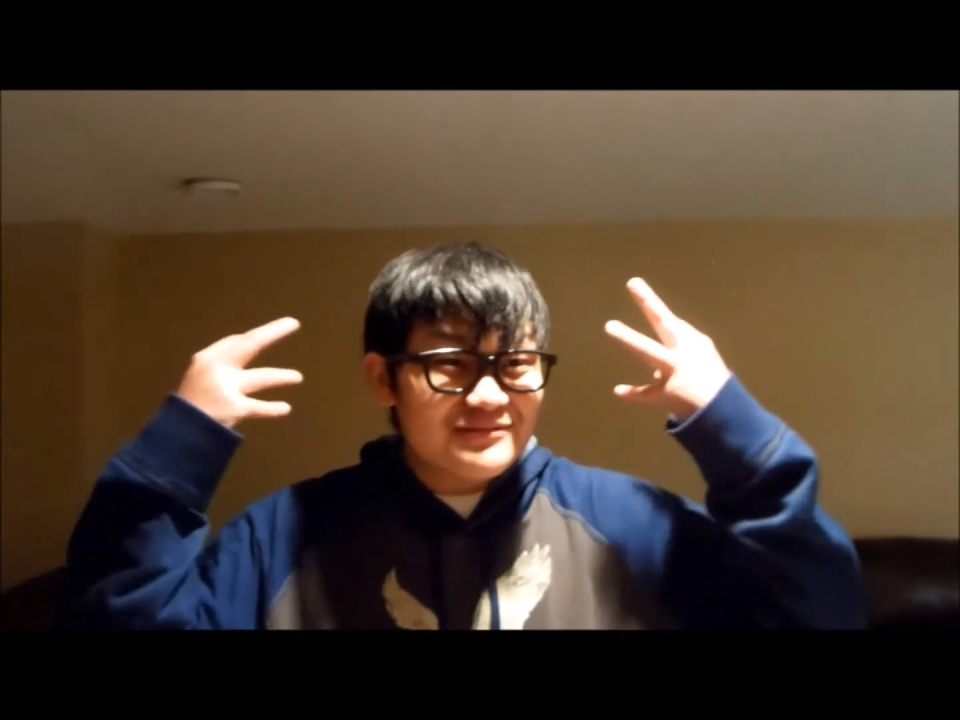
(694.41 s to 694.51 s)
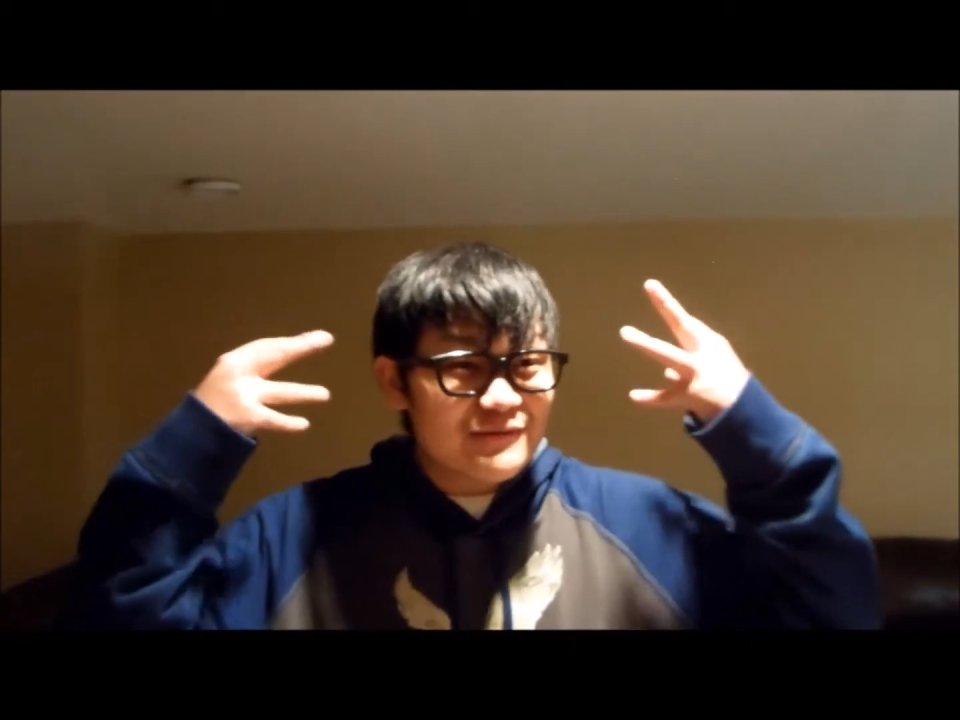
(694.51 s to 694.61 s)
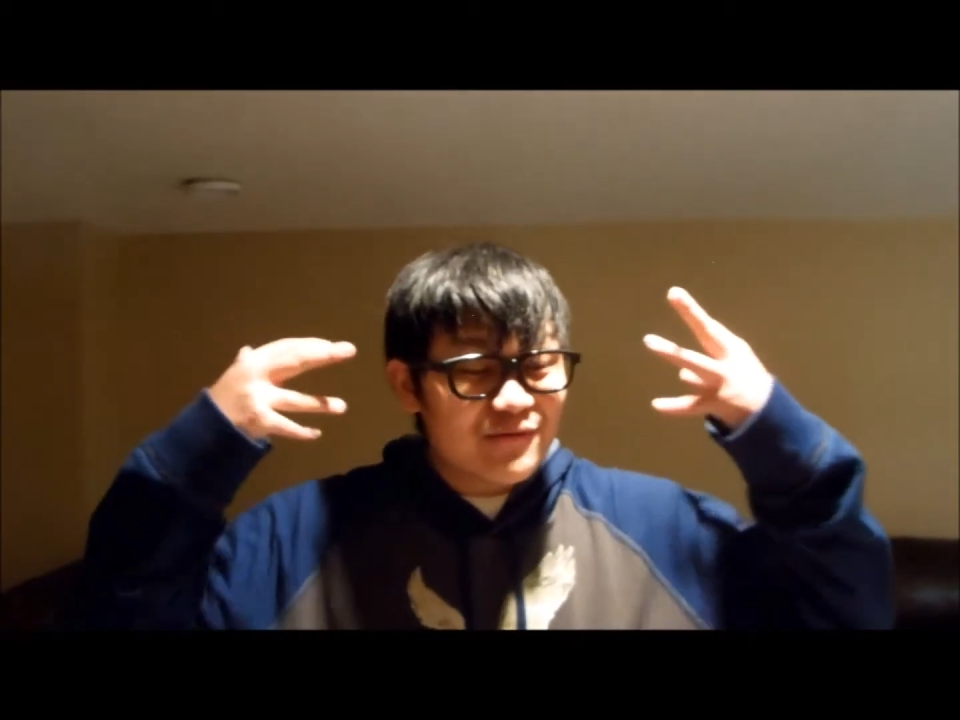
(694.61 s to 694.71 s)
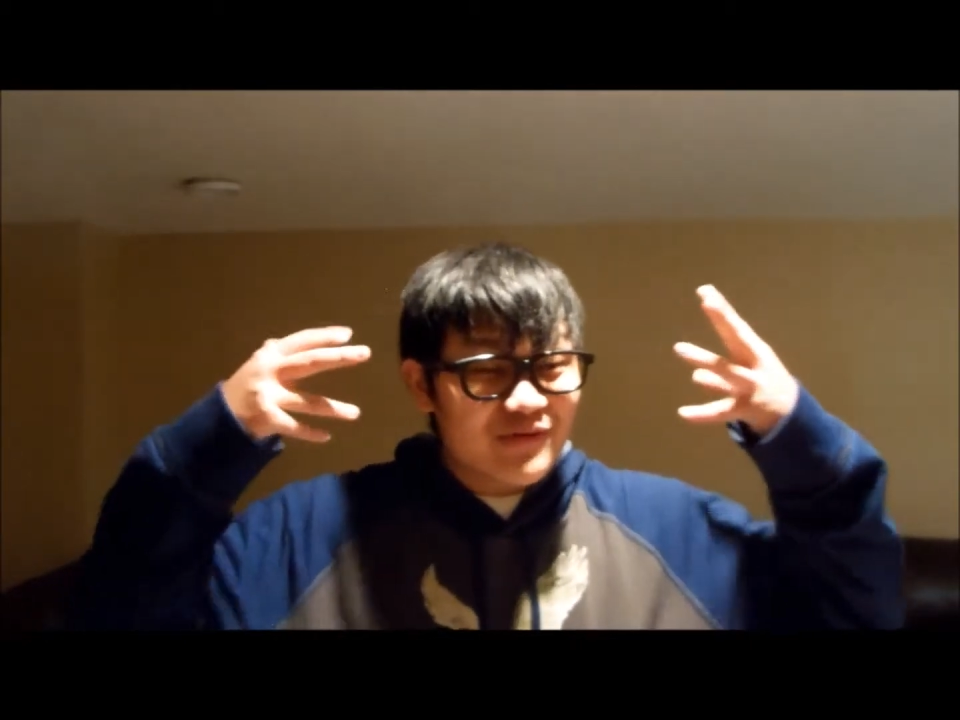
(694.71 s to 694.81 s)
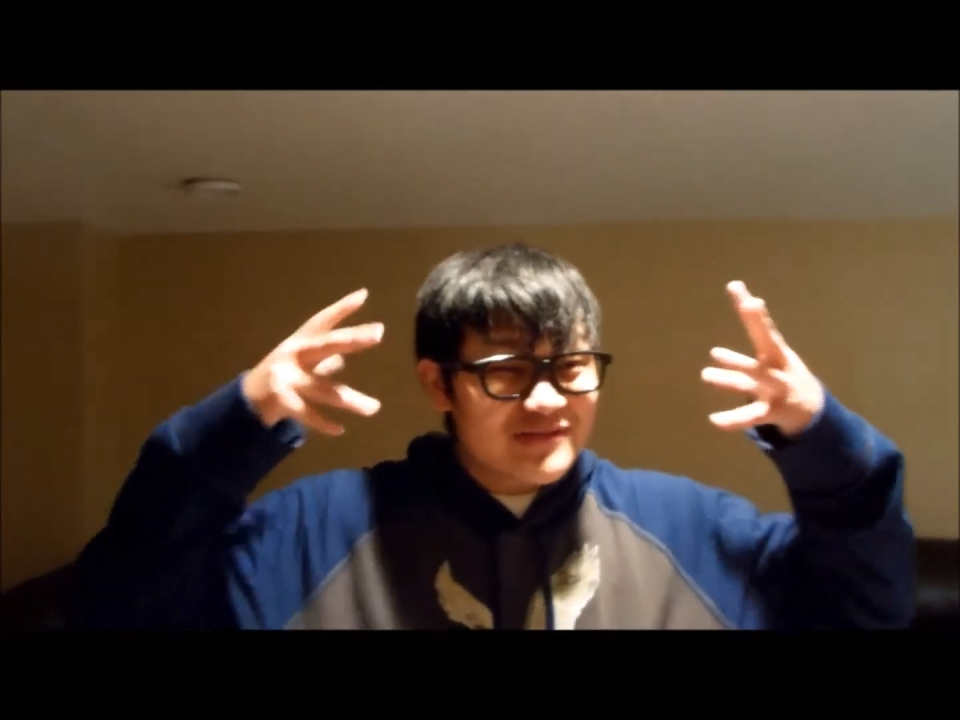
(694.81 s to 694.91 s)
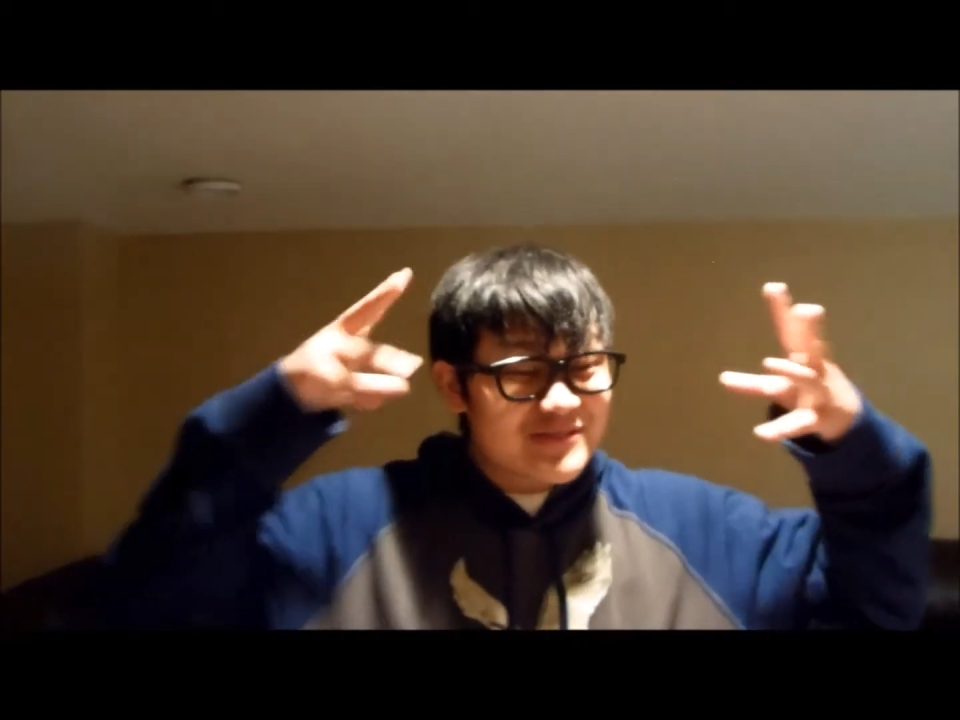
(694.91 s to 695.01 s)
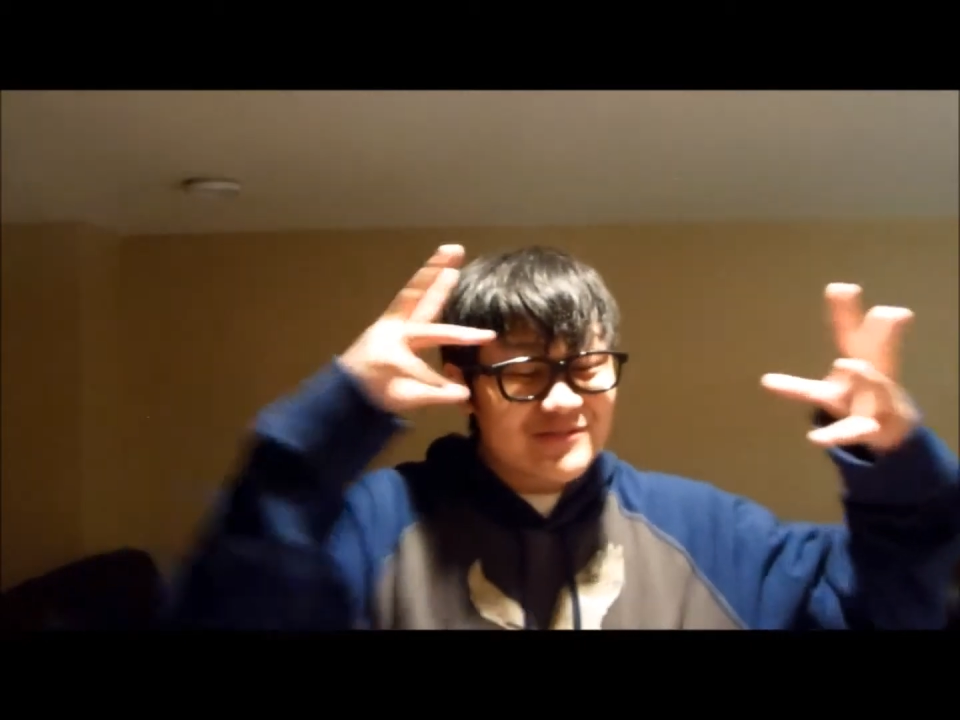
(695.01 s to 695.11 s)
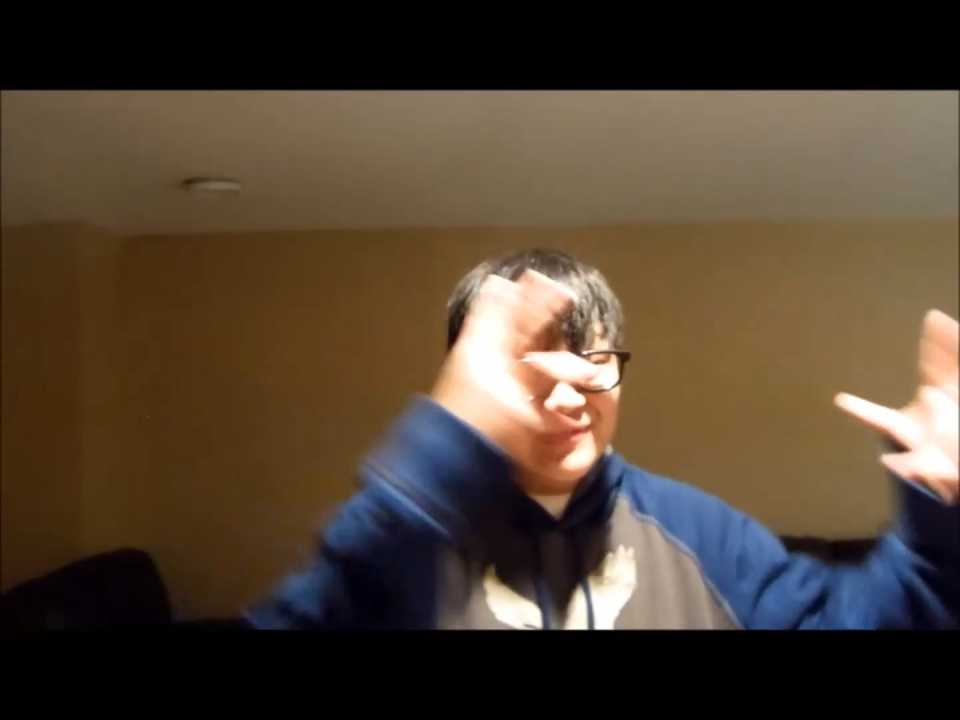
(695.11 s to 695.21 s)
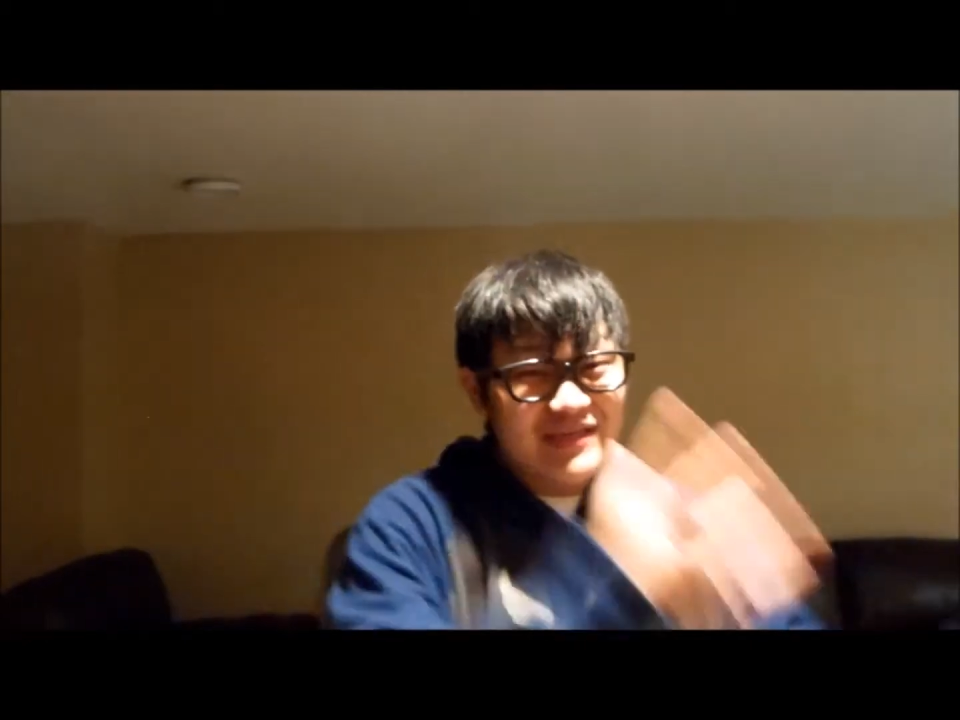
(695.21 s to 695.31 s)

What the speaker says: neurons into